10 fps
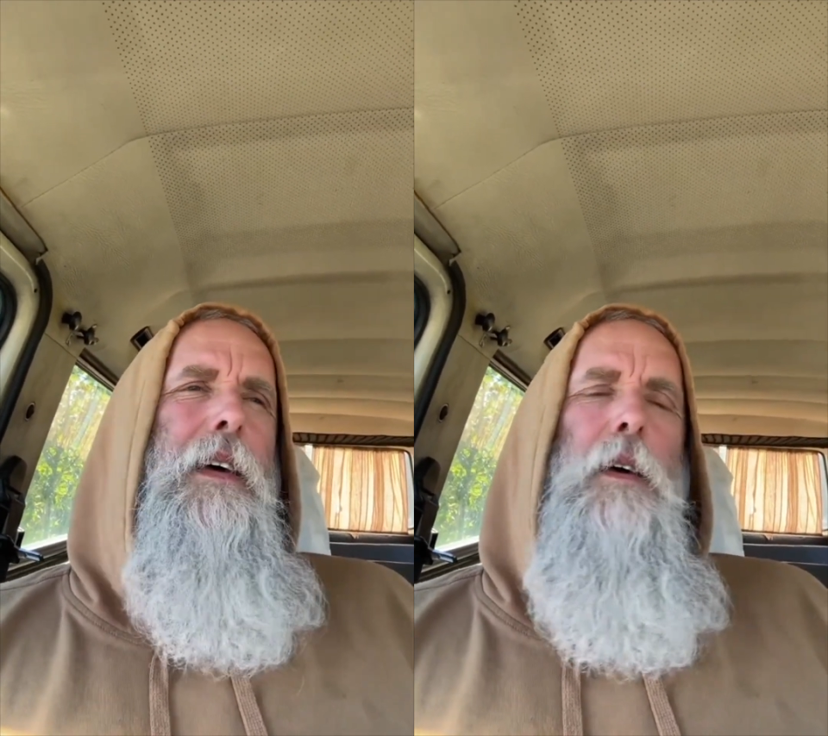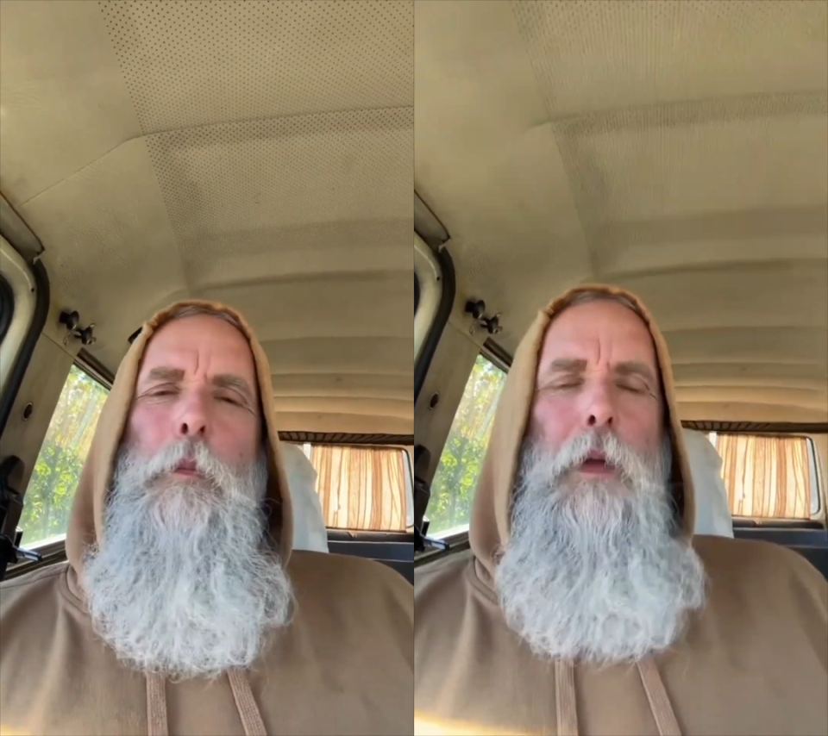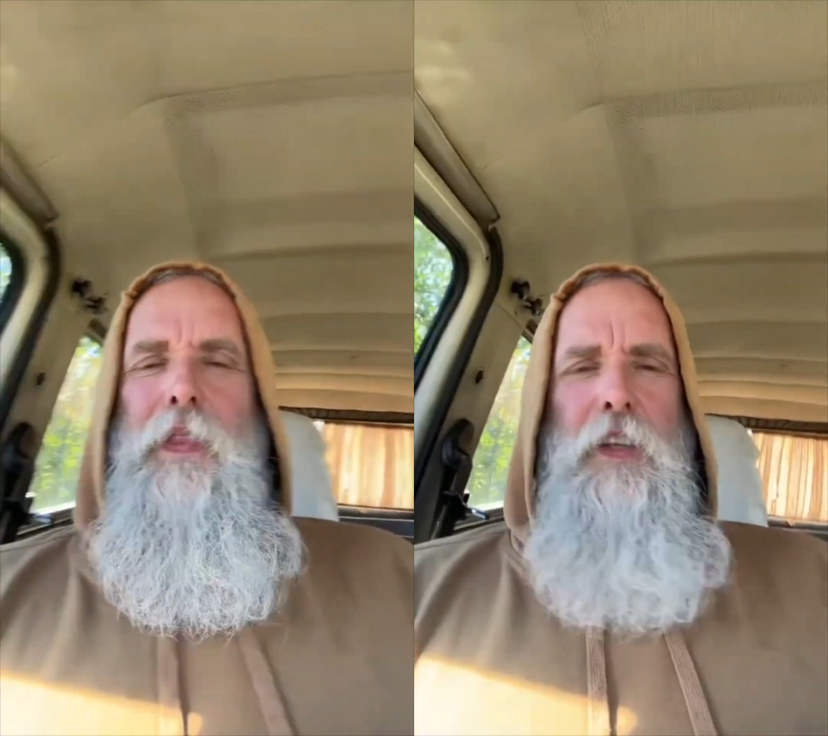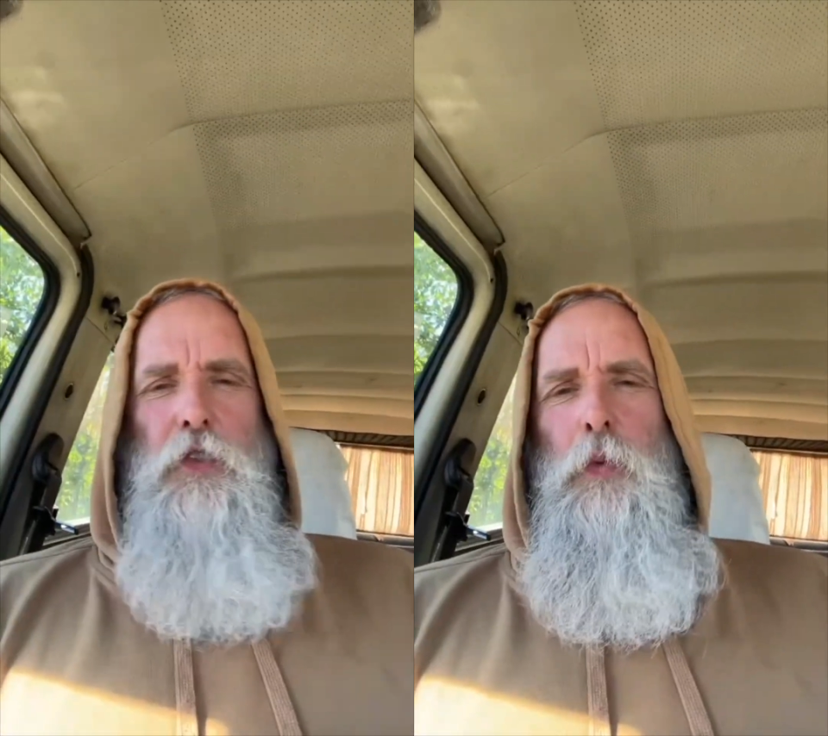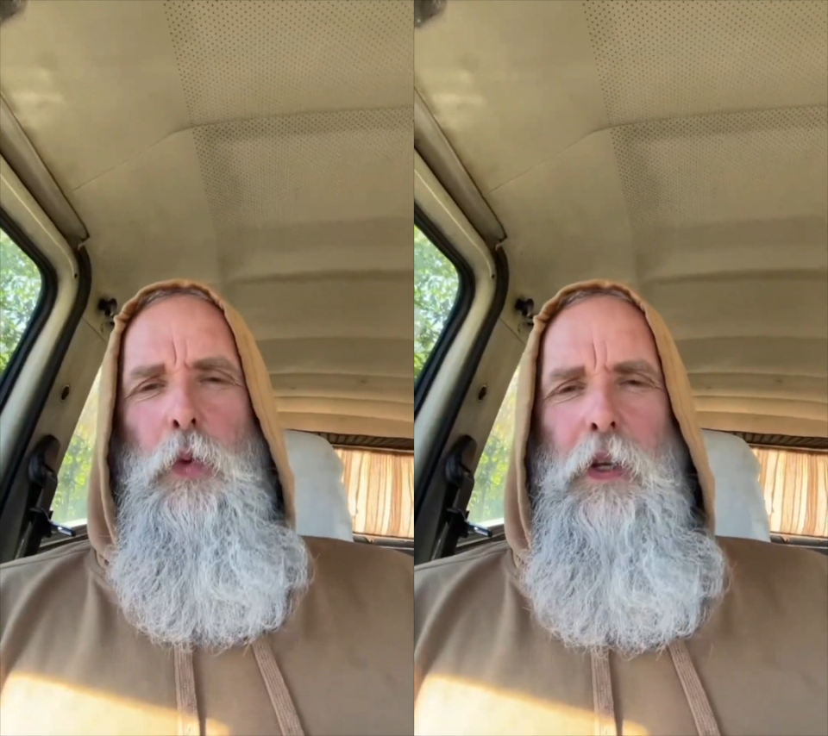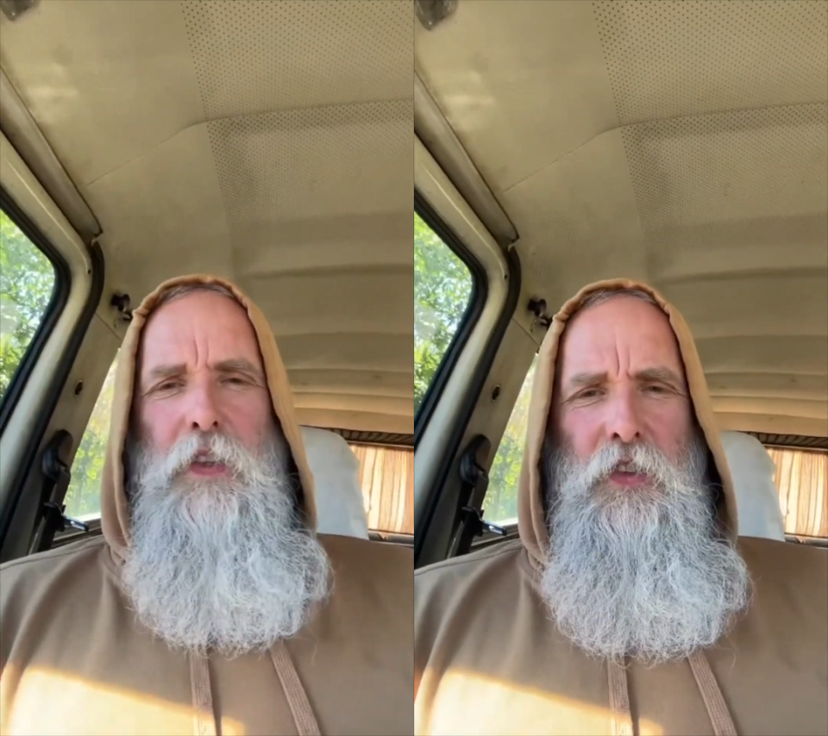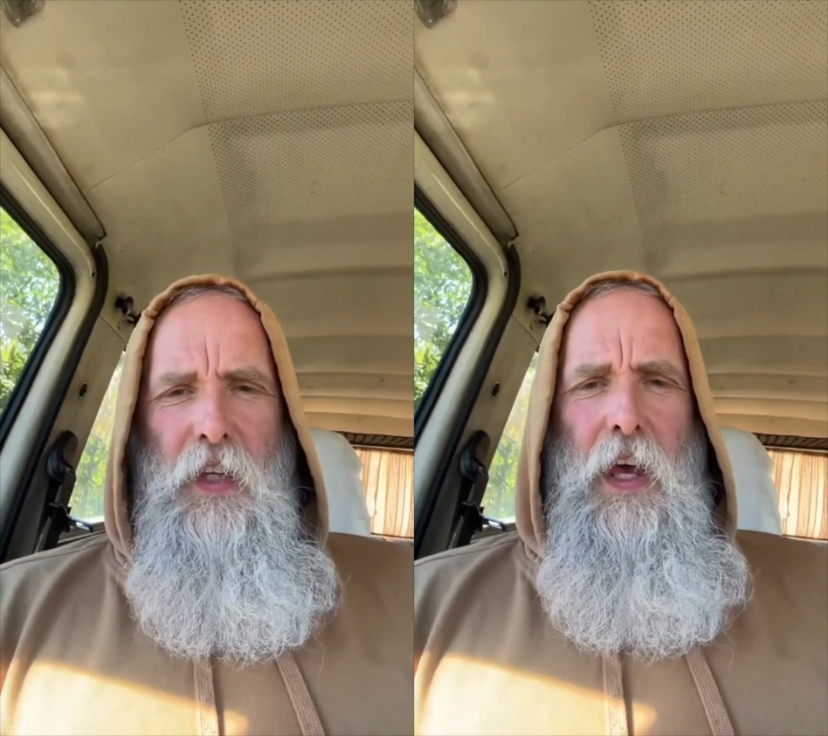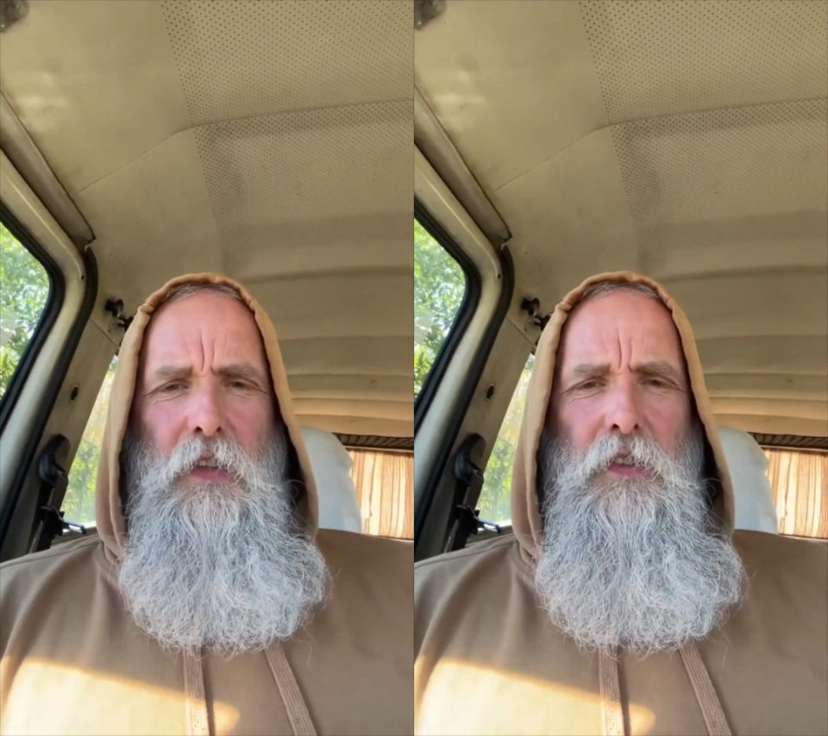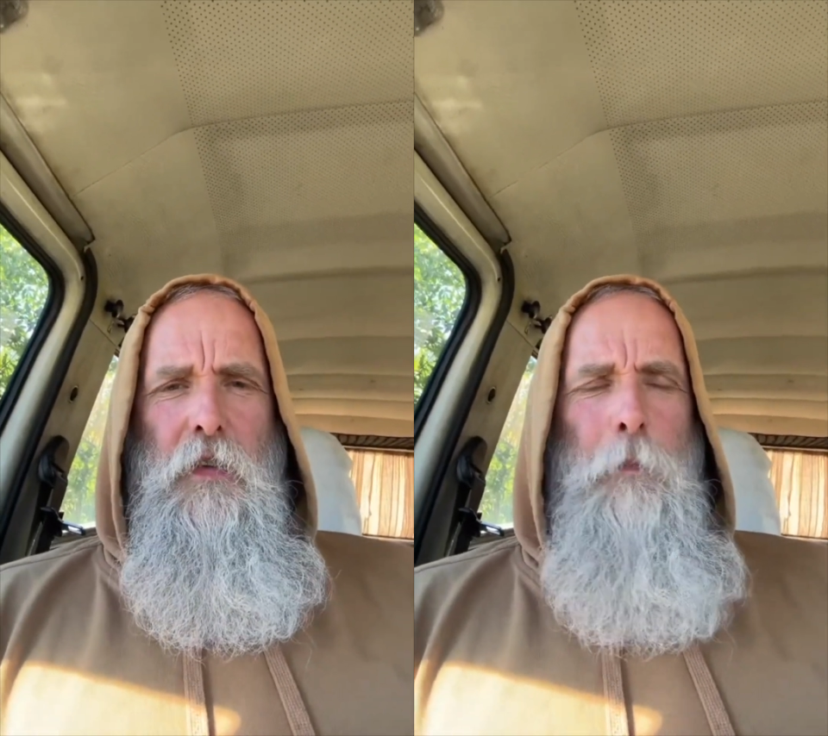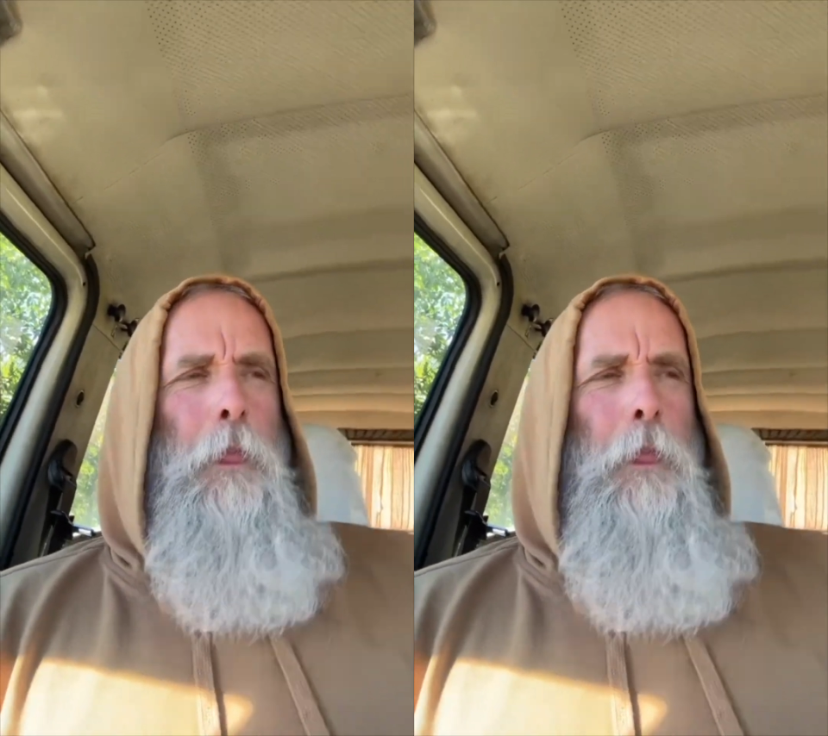But that's not what it says.